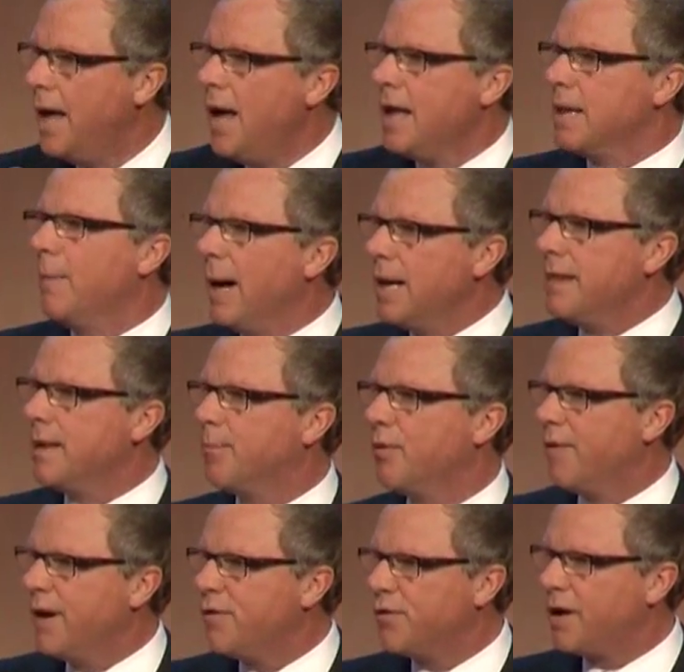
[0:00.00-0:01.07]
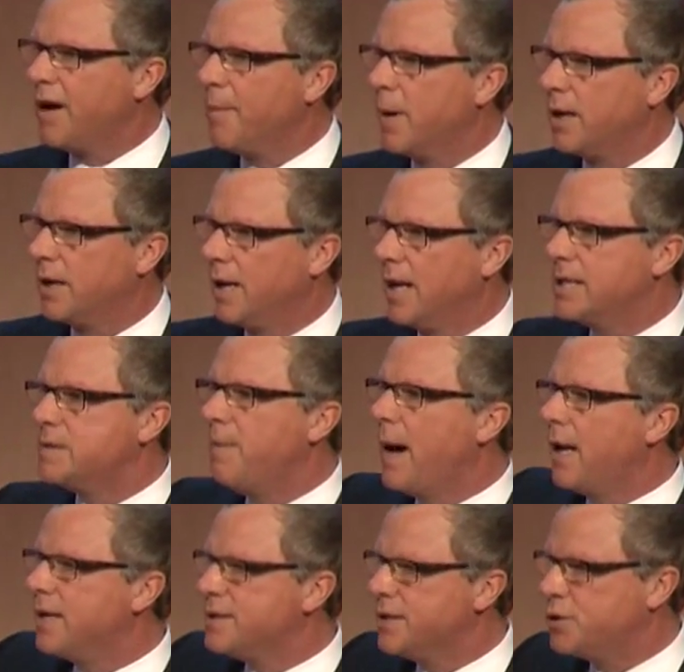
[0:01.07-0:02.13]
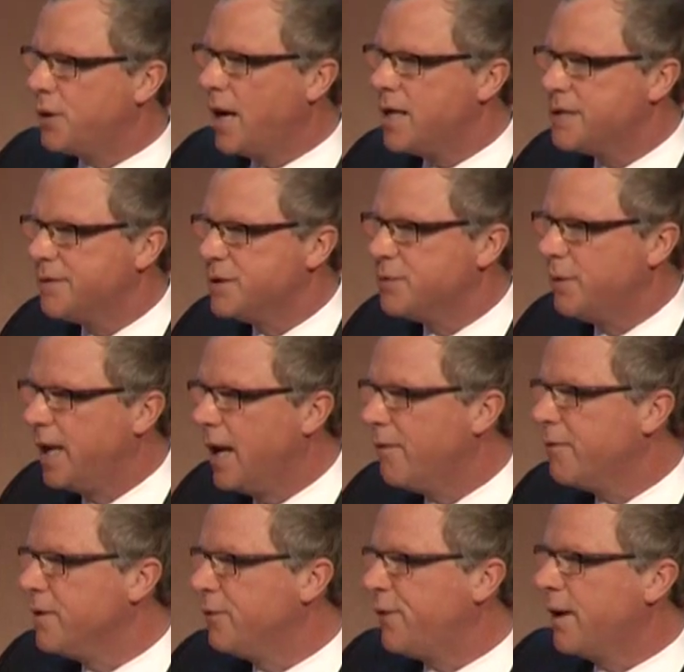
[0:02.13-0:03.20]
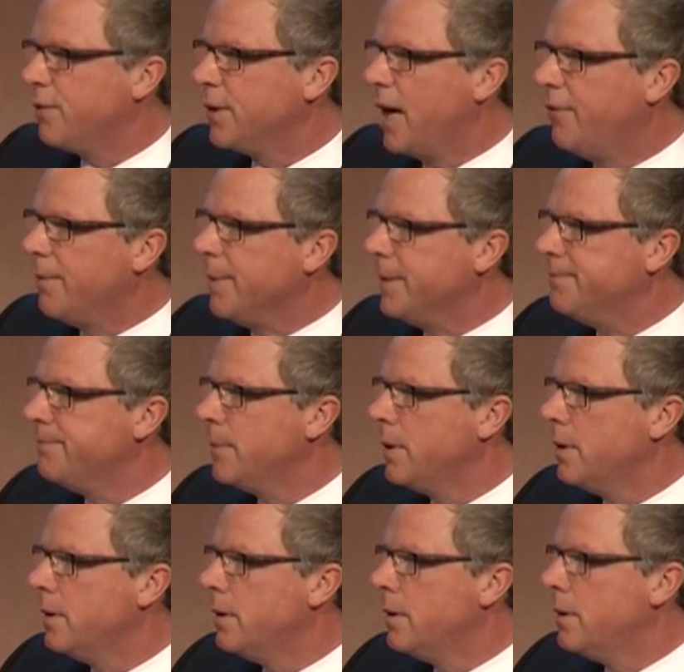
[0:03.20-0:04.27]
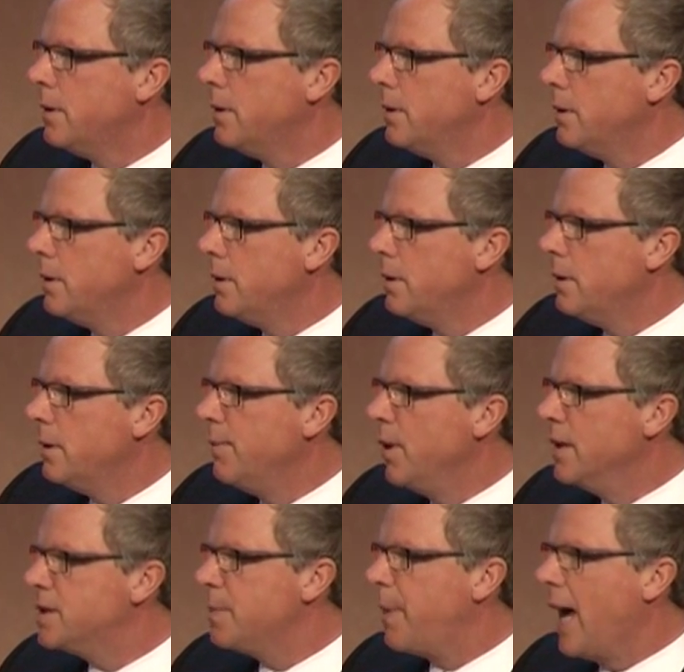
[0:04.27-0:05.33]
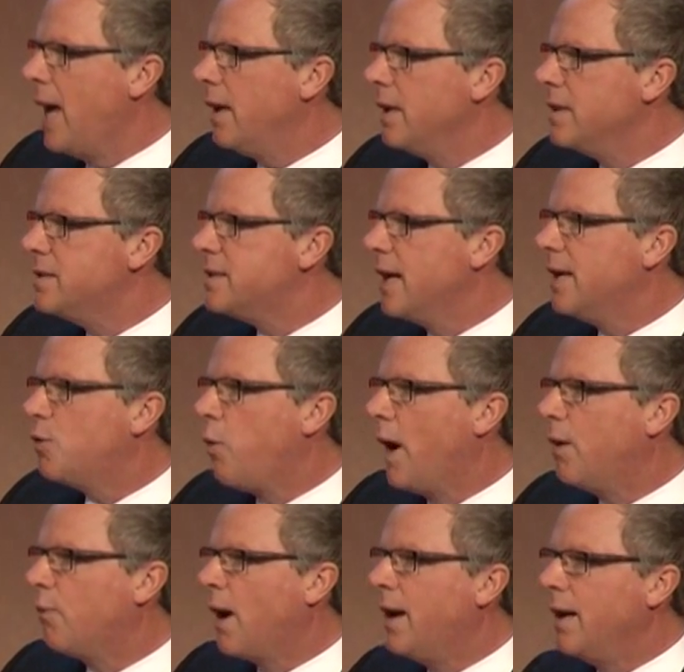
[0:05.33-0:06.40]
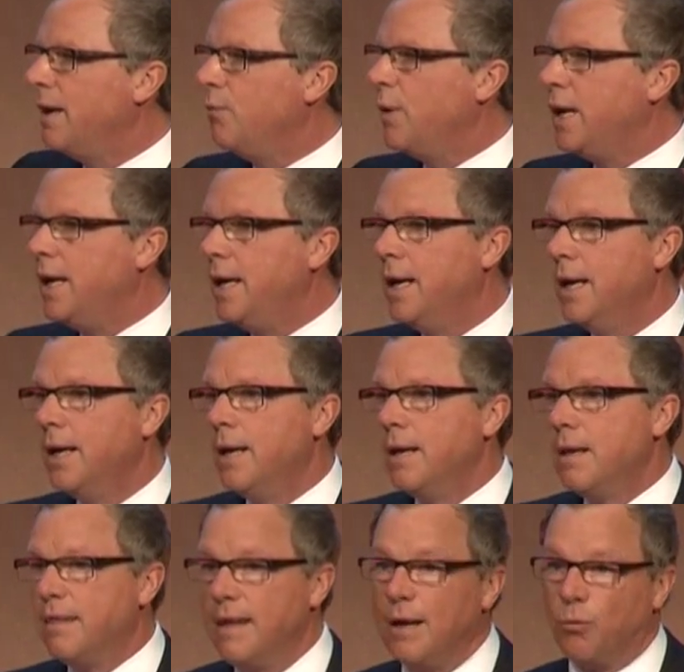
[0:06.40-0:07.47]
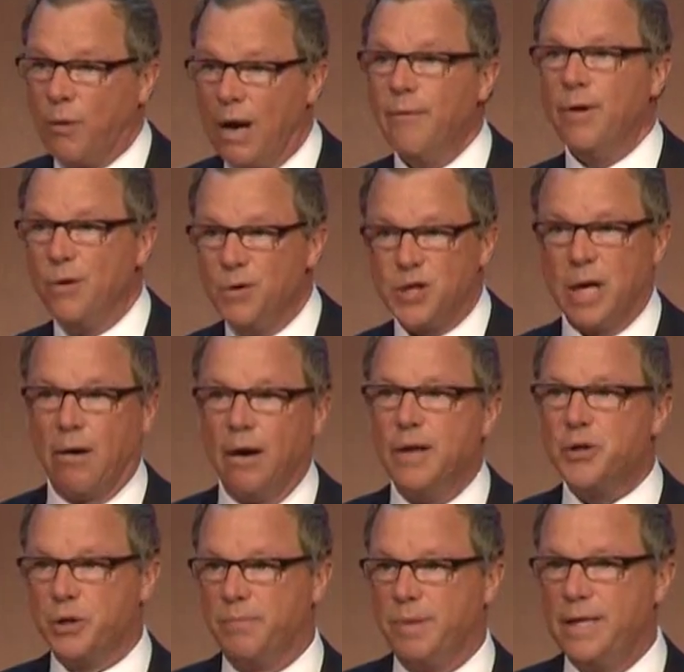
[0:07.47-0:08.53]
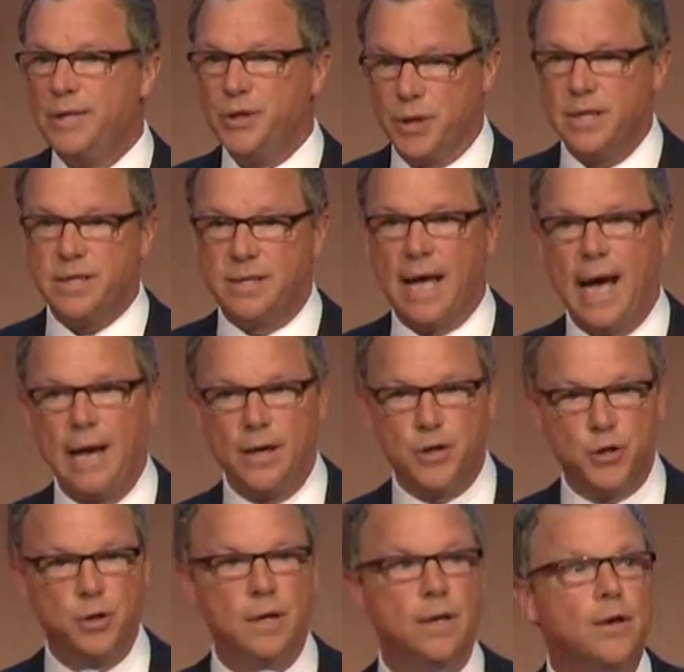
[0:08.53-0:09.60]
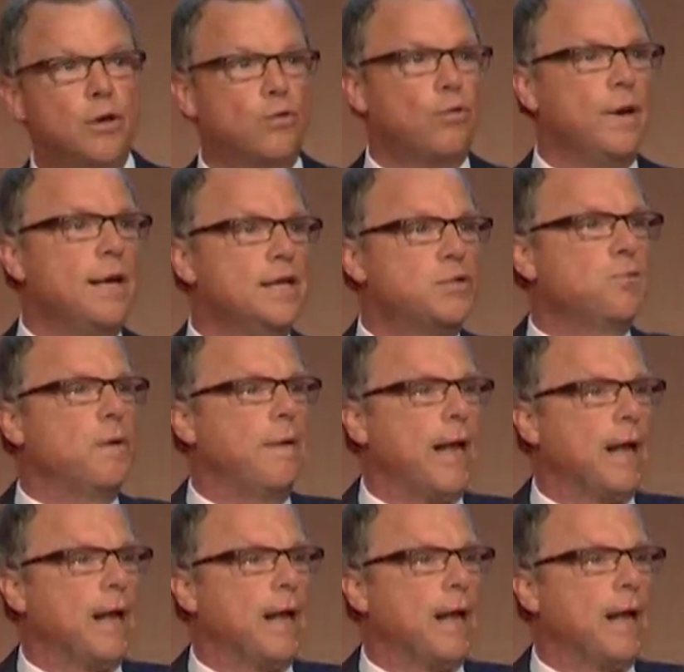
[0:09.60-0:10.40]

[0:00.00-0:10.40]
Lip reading: the money the provincial government collects minus the transfers we get from the federal government. The municipality said, quite rightly, we think revenue sharing should be just that. It should increase when that